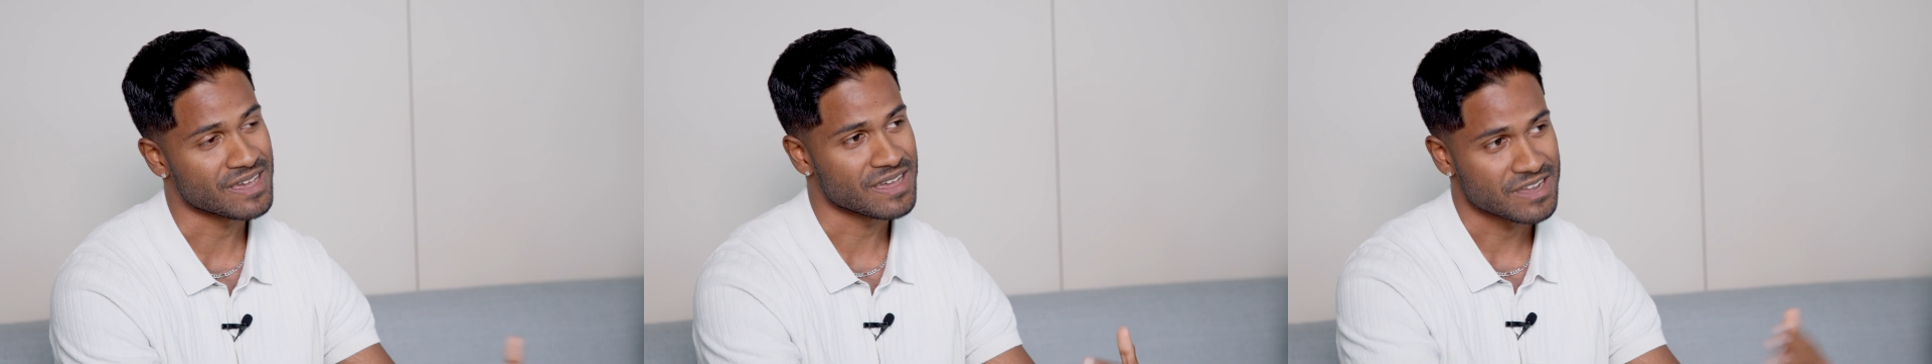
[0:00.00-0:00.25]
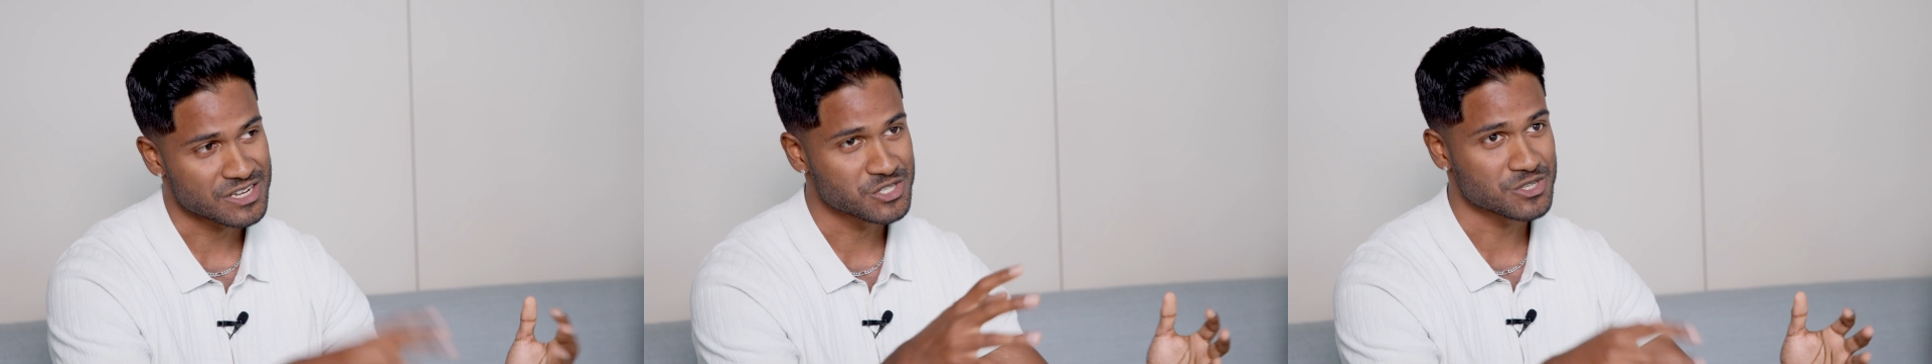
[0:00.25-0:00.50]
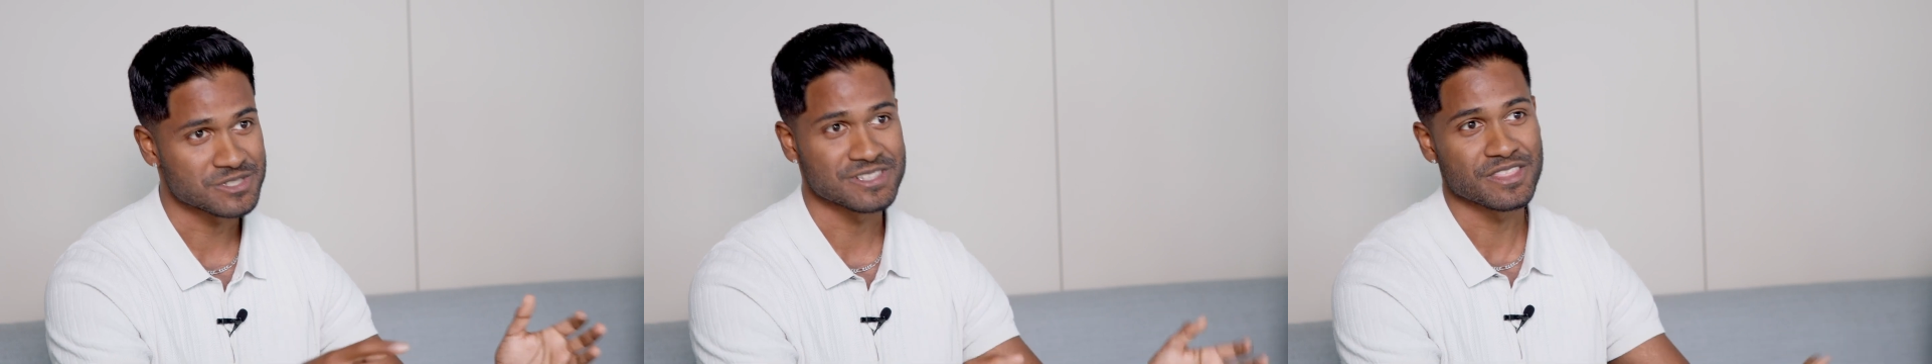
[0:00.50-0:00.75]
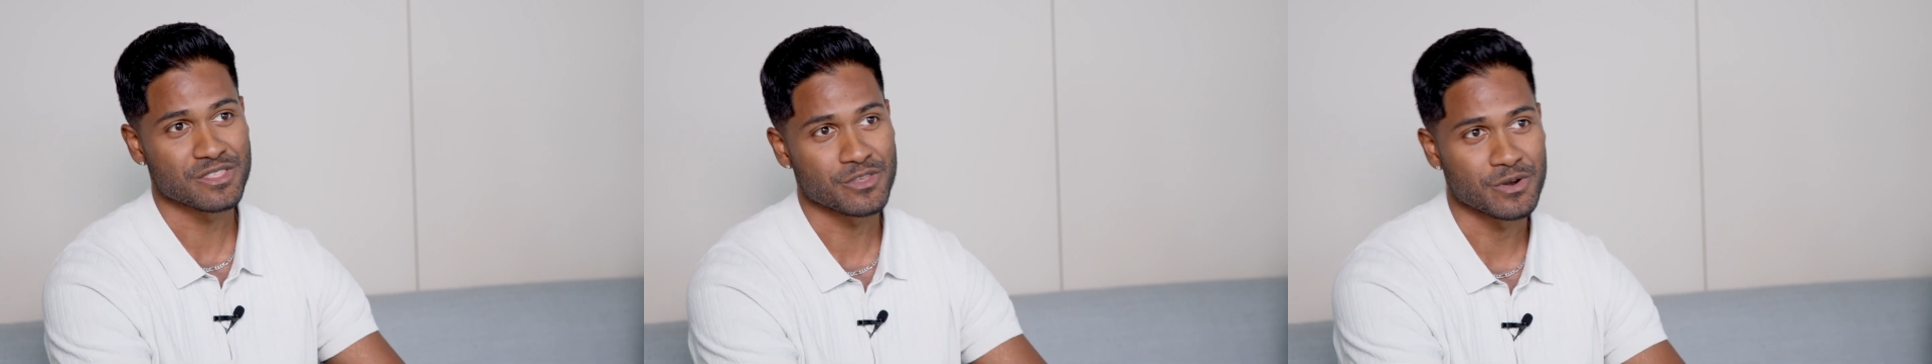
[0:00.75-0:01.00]
I just
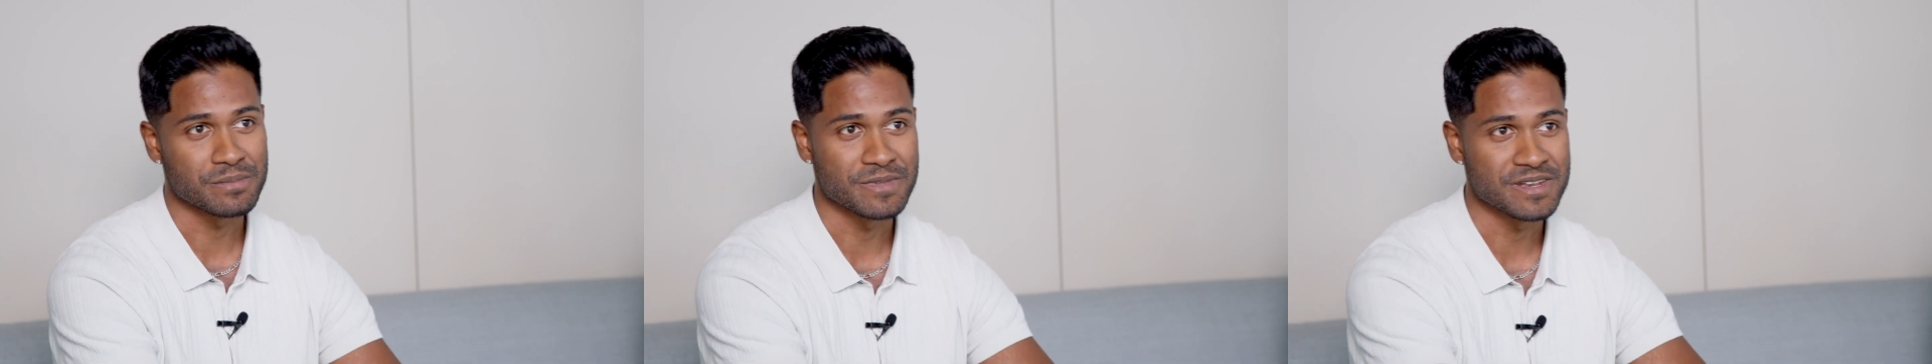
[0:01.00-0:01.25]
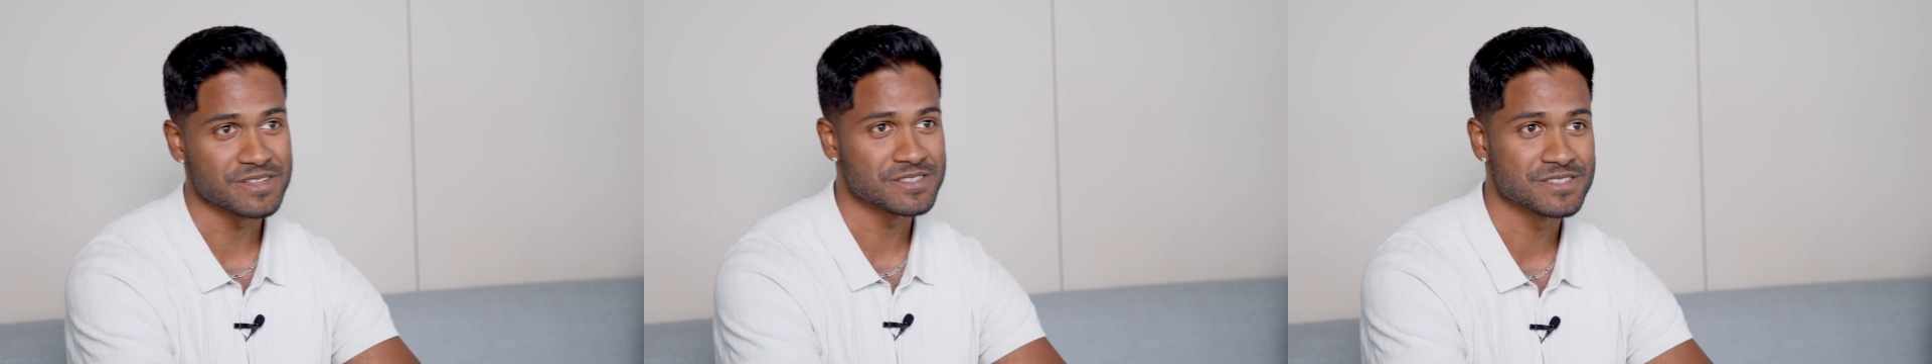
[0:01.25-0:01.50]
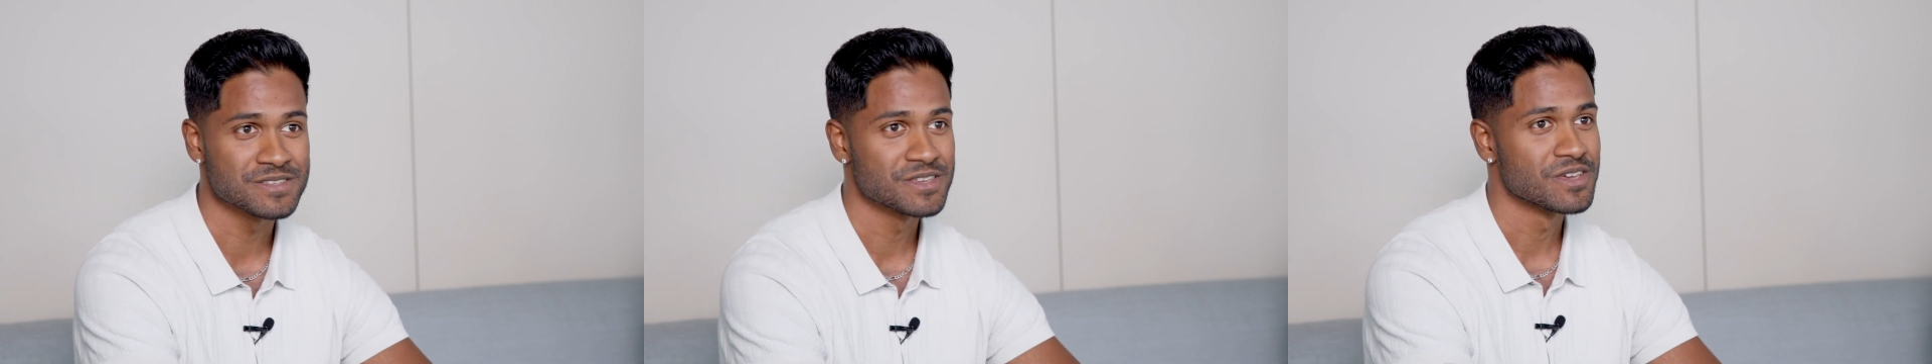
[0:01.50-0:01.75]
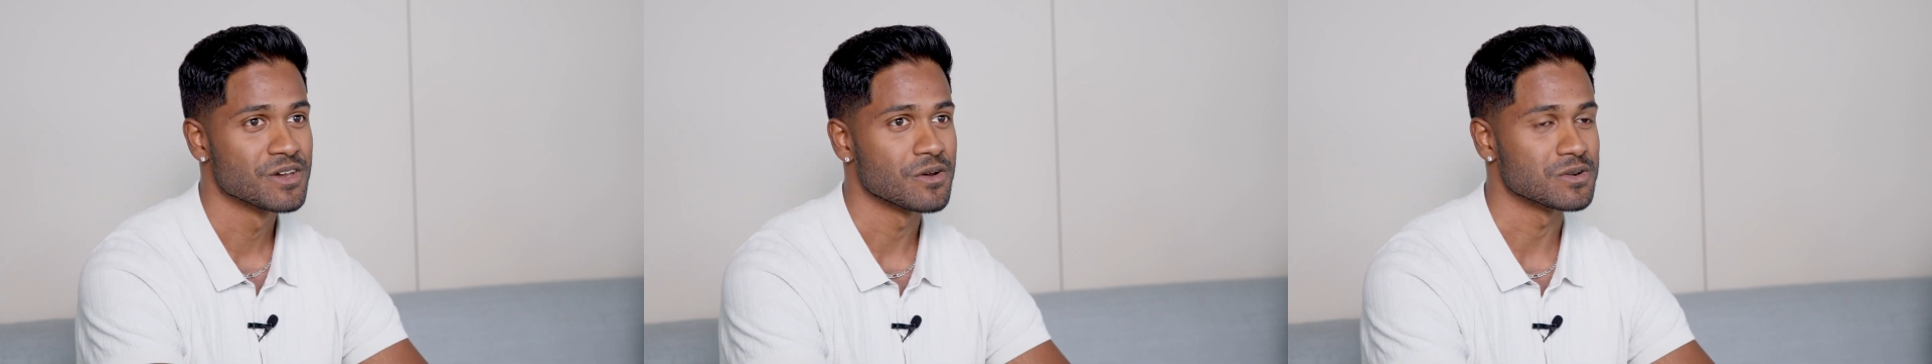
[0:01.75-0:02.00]
need 30 minutes
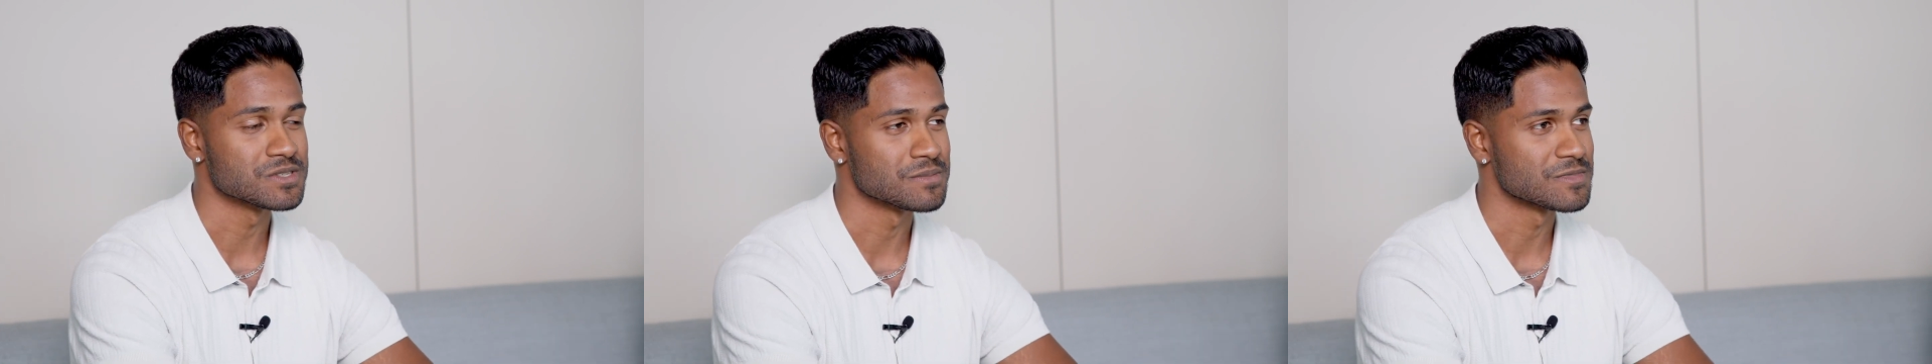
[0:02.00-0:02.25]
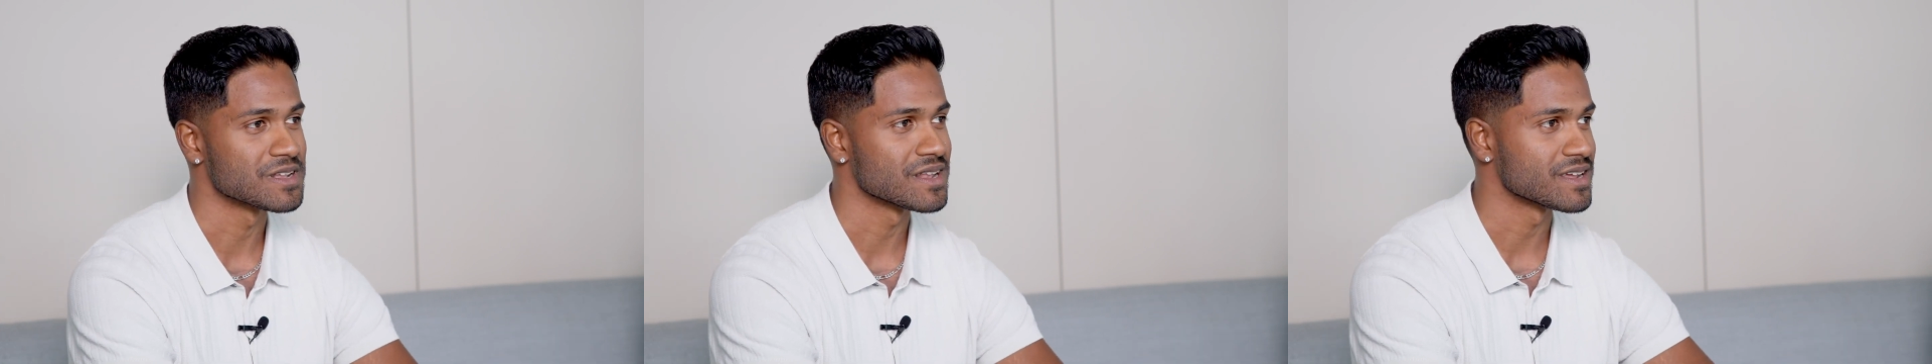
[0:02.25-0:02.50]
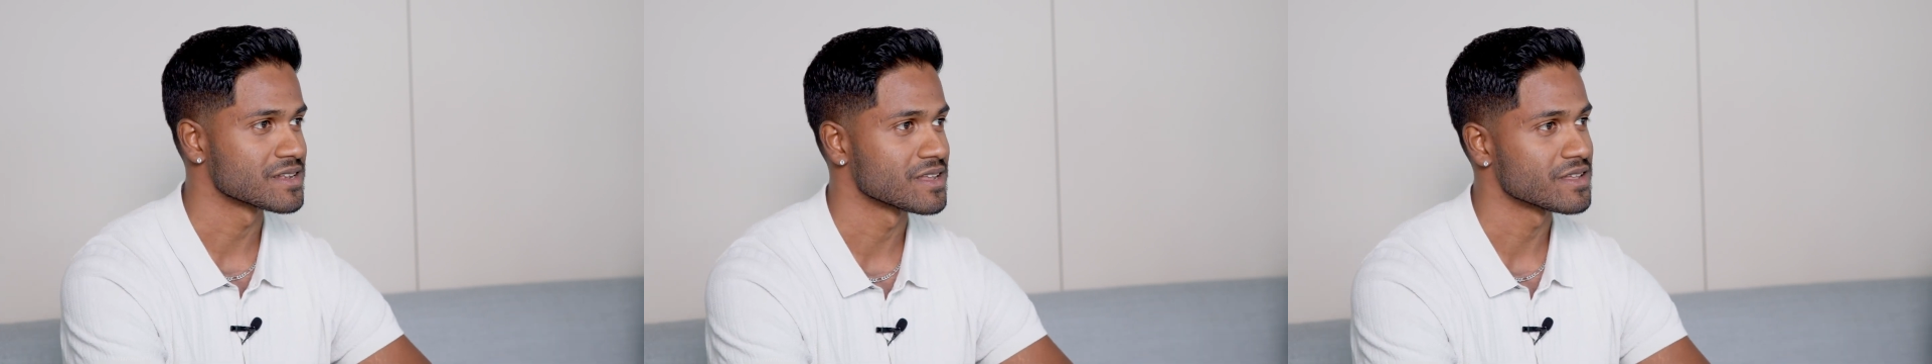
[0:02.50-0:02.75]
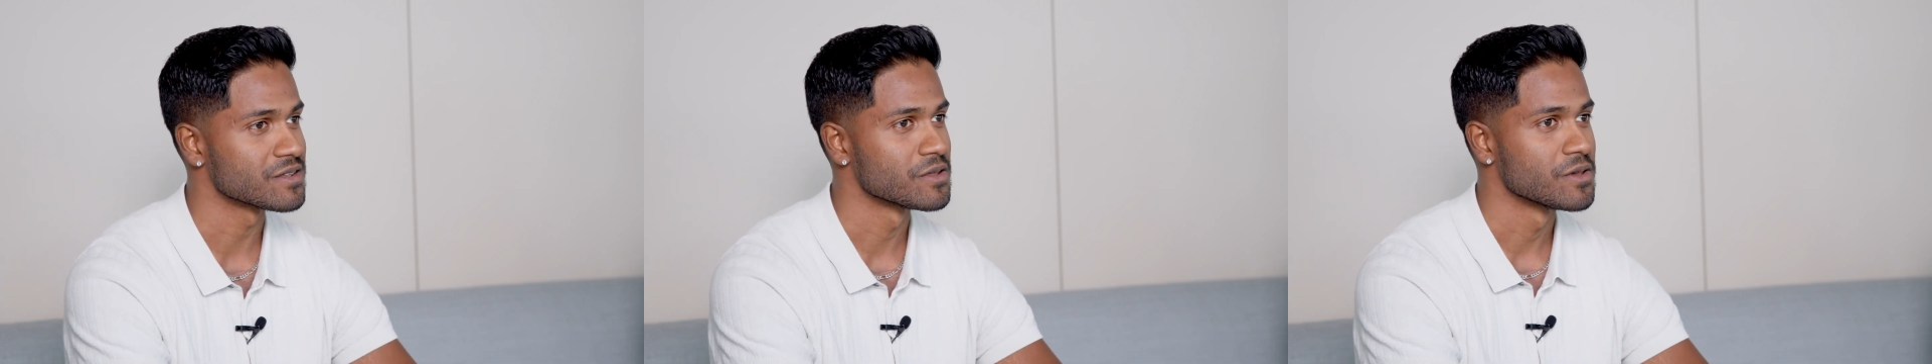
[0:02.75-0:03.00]
or something like
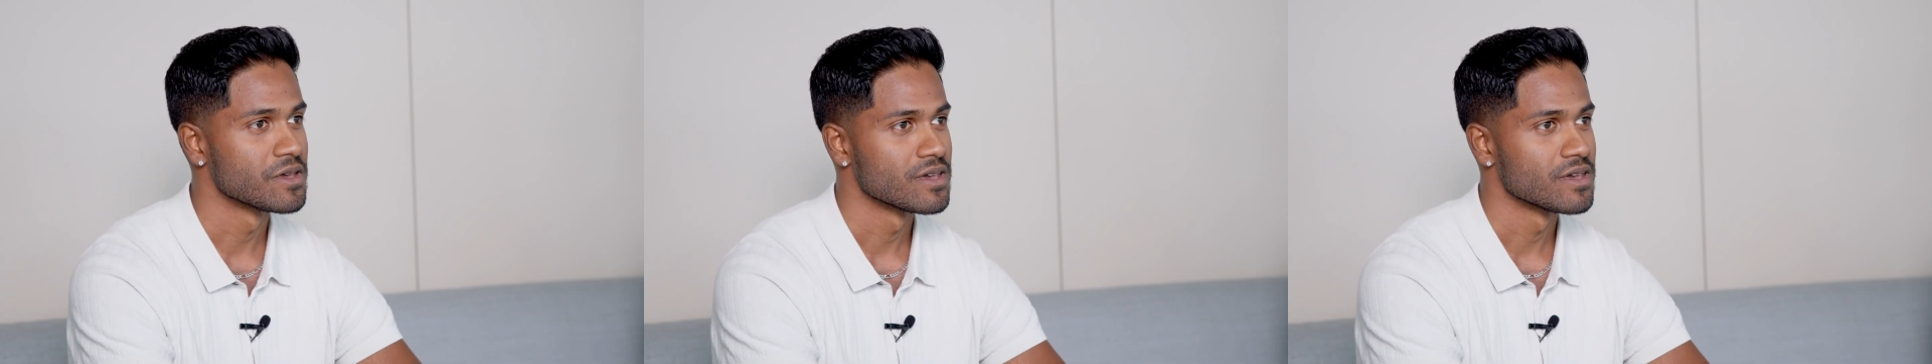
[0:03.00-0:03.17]
that.